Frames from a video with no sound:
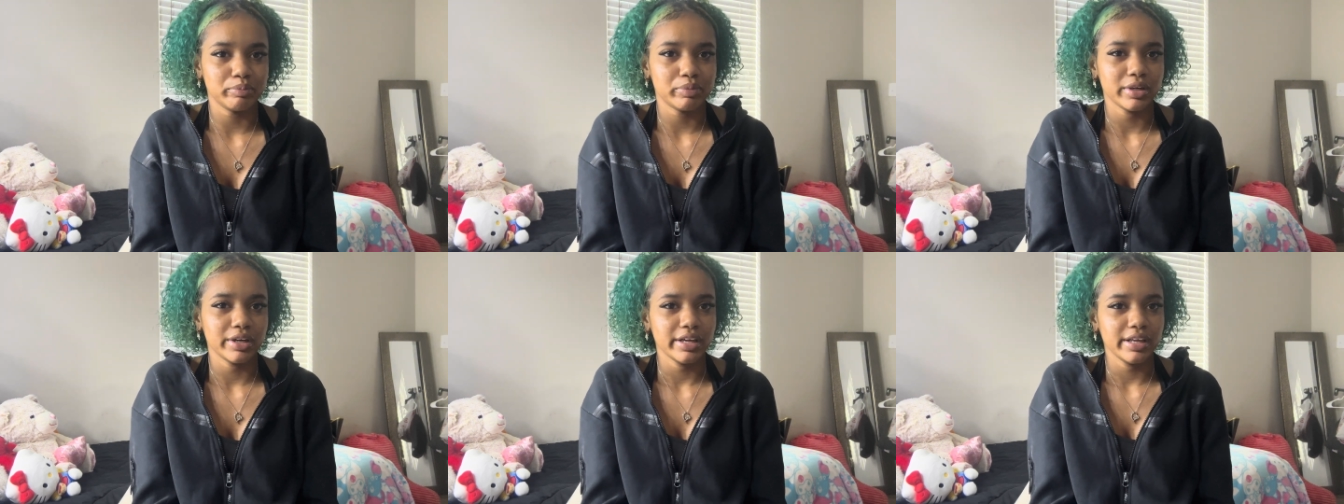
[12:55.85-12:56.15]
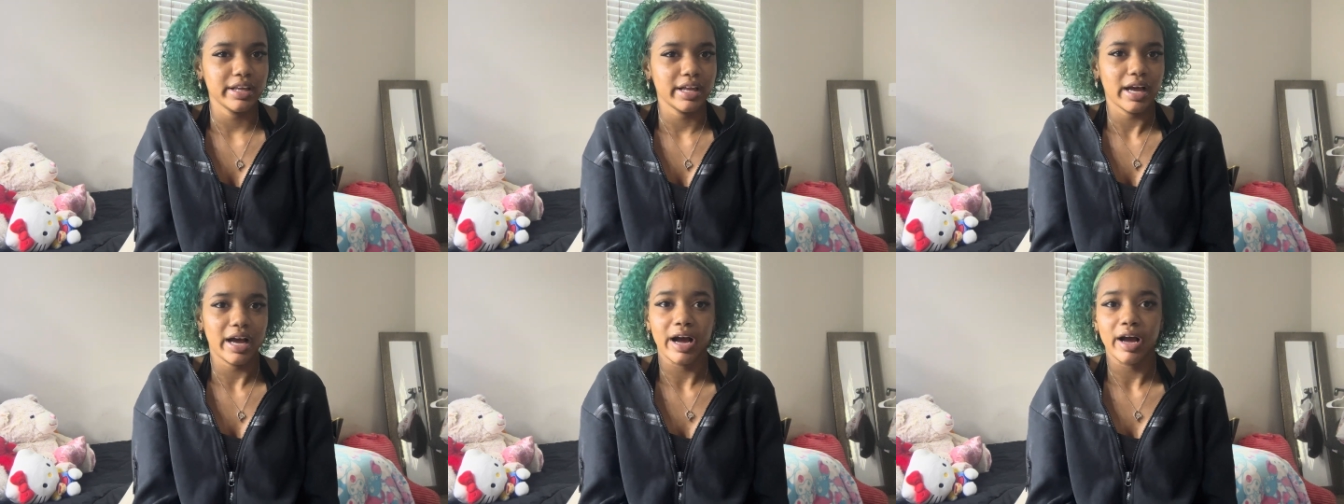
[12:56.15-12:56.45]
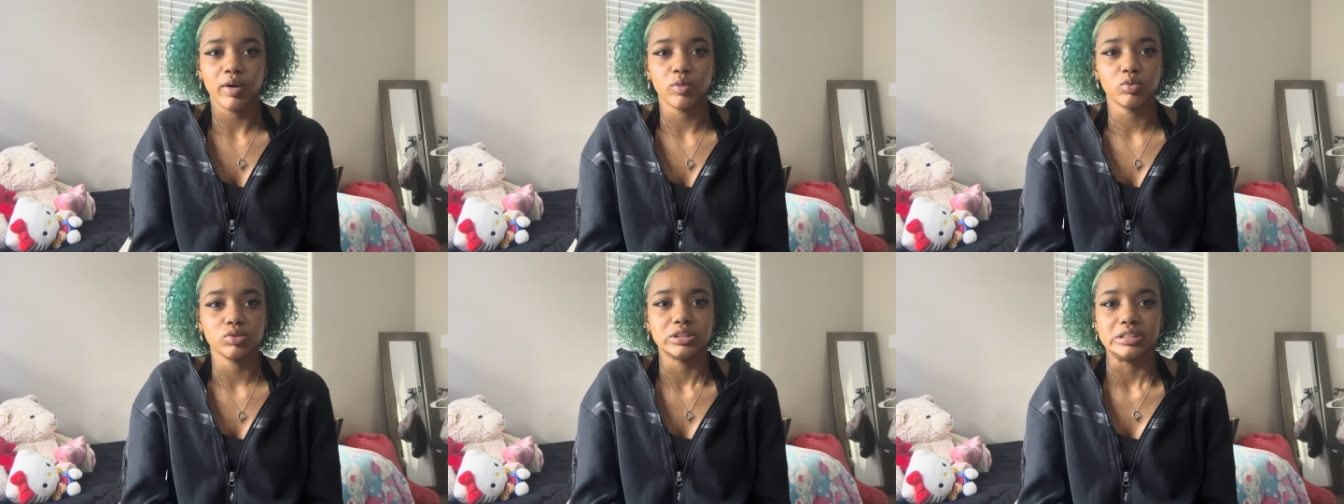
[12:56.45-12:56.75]
but
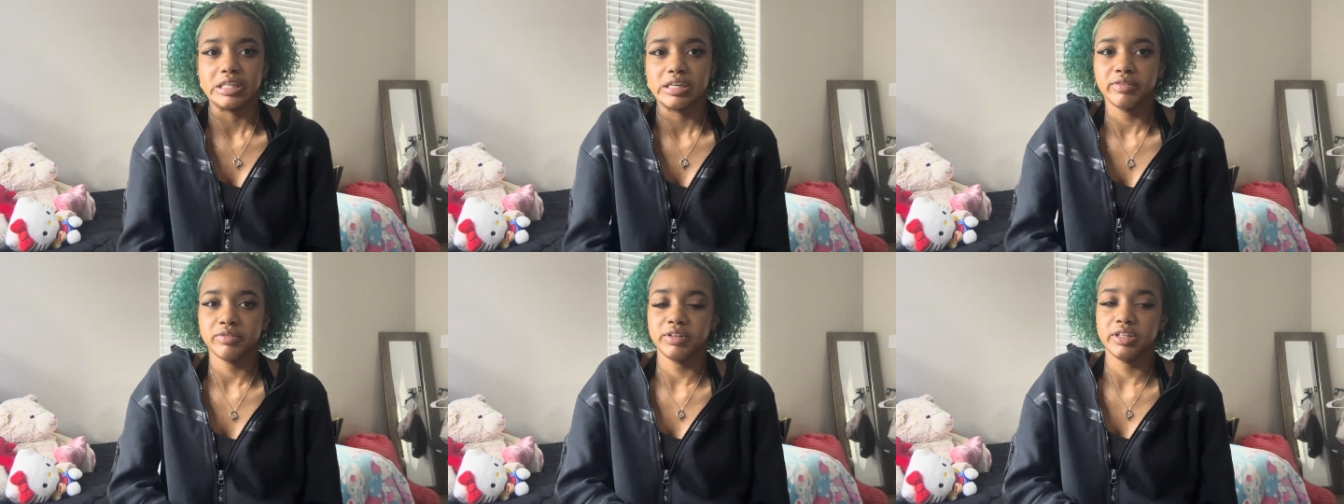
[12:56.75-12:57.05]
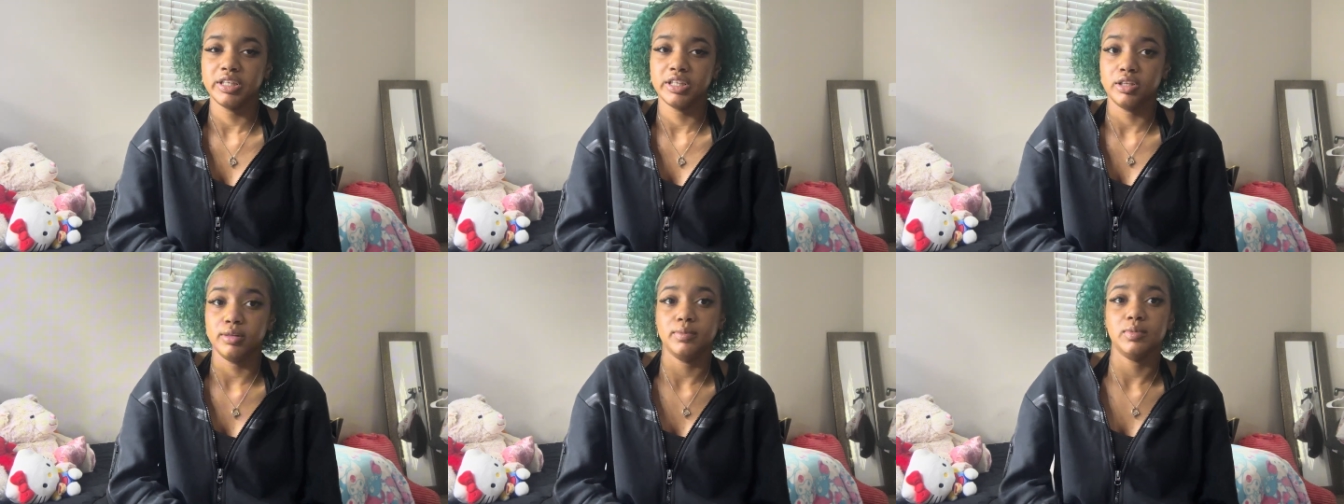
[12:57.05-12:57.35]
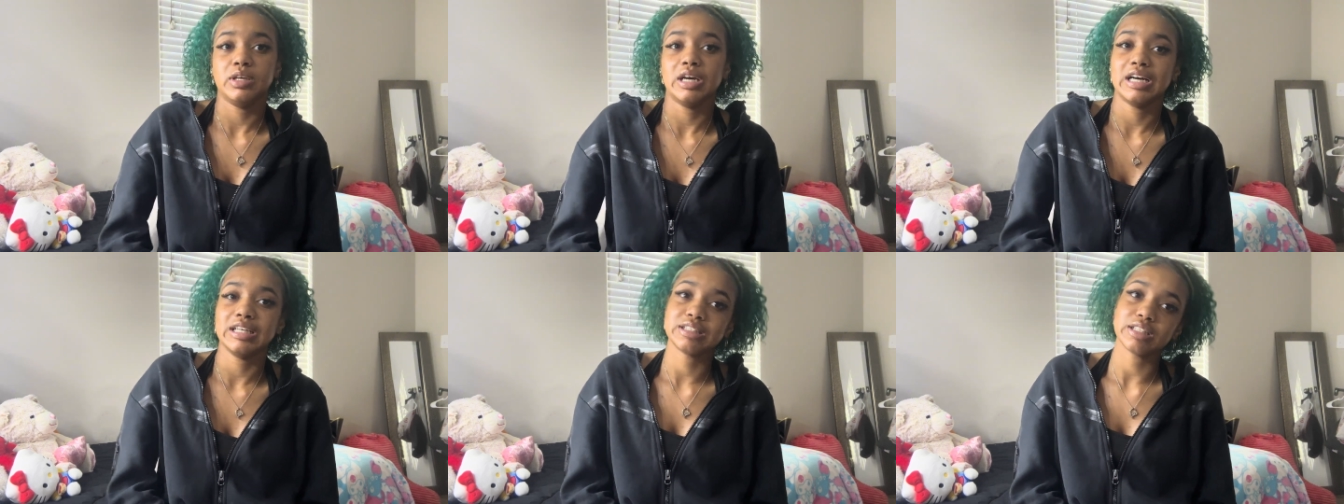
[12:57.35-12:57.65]
I will definitely keep
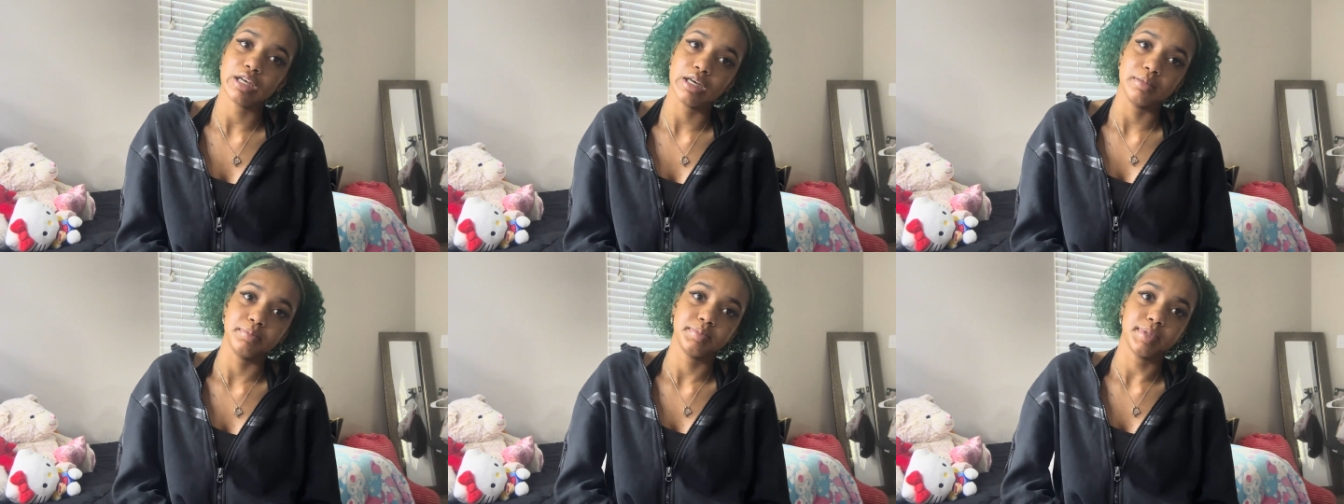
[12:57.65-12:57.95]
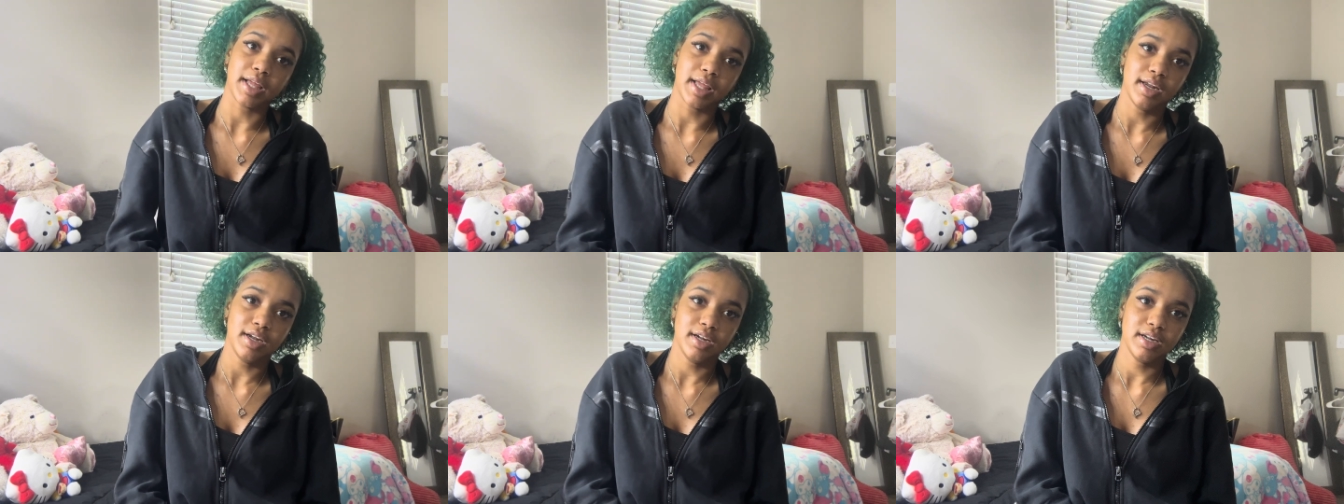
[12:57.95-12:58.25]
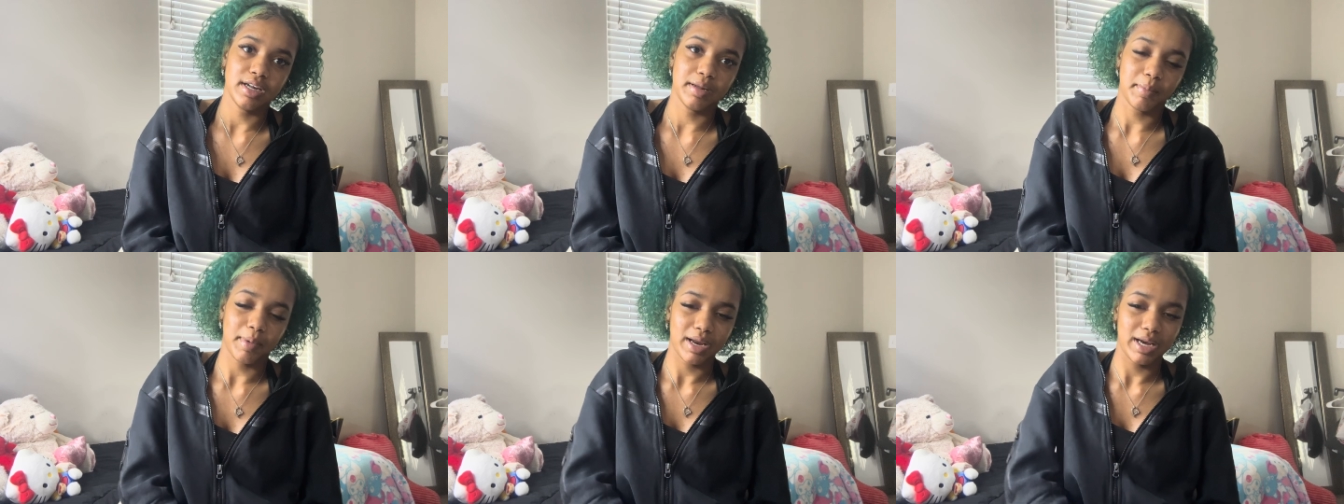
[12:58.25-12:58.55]
you guys
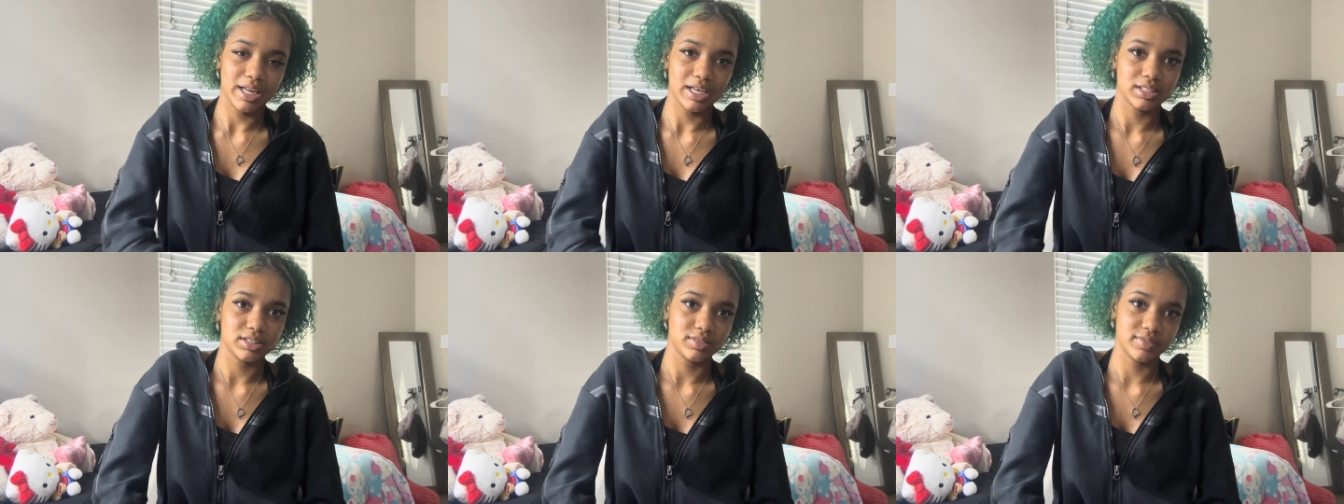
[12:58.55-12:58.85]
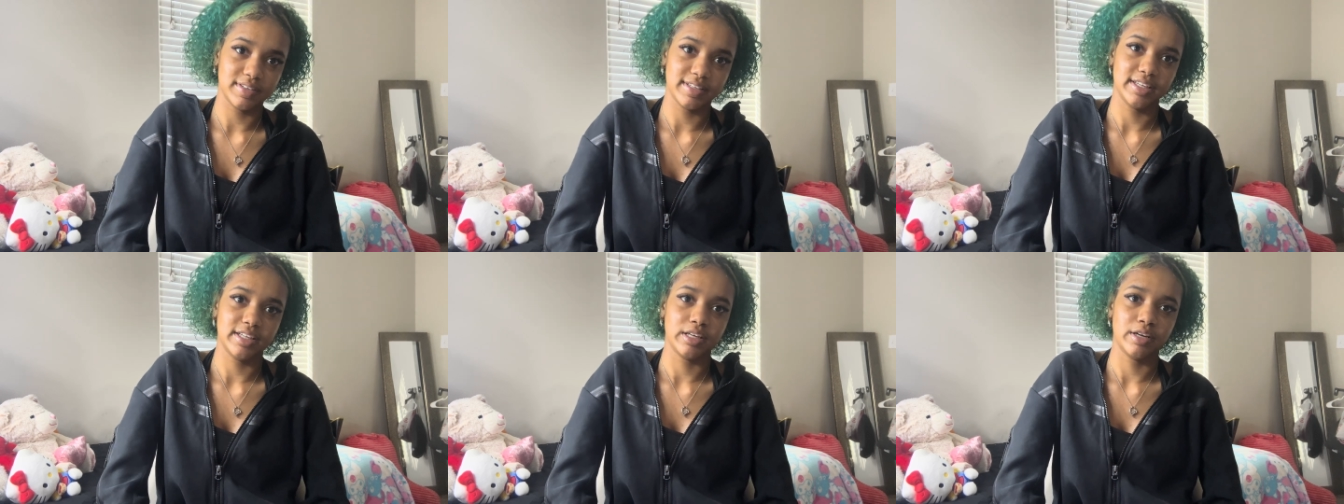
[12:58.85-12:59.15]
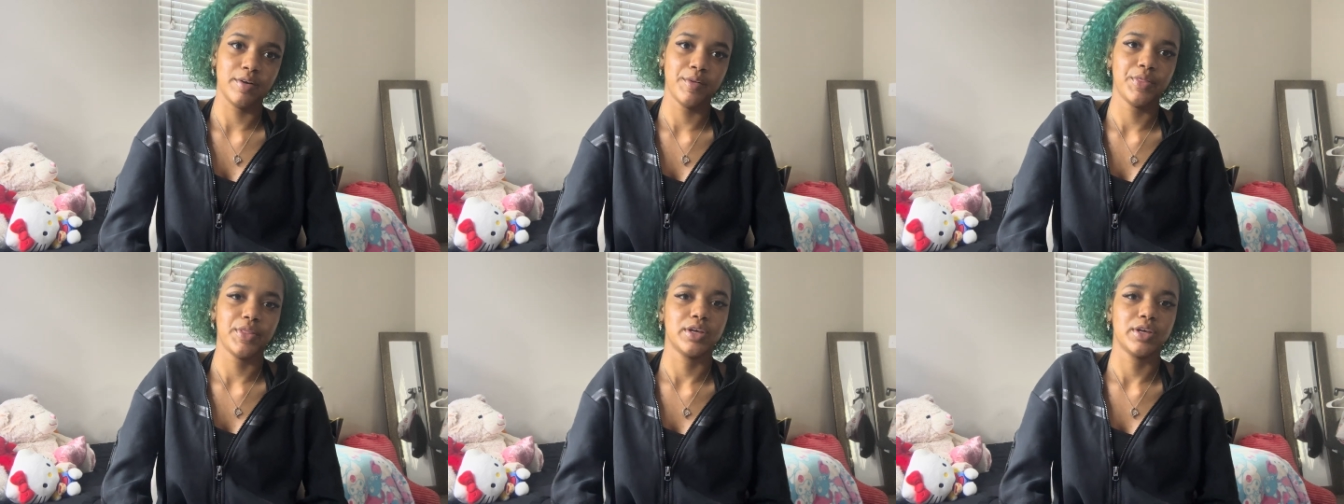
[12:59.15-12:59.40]
updated in my next video.